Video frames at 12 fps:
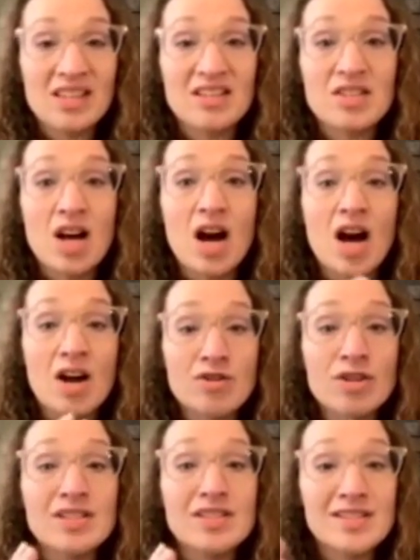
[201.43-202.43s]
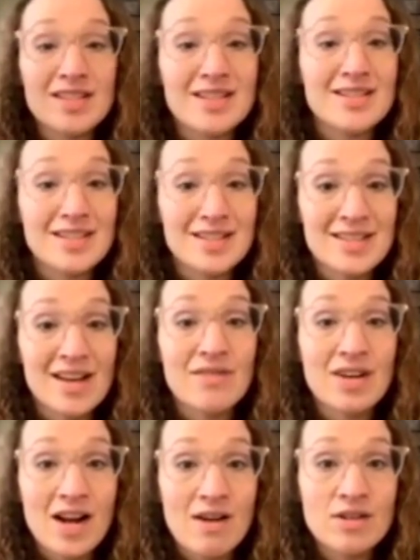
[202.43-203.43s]
there's 167
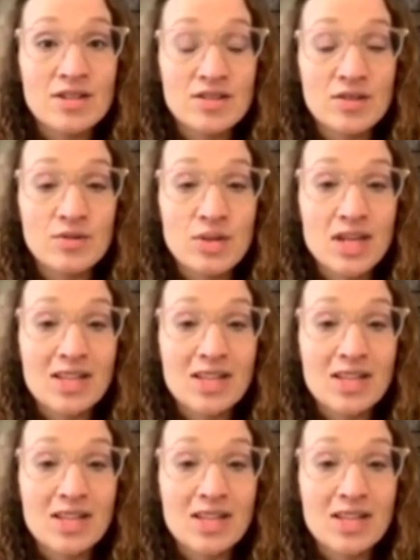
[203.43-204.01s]
hours in a week.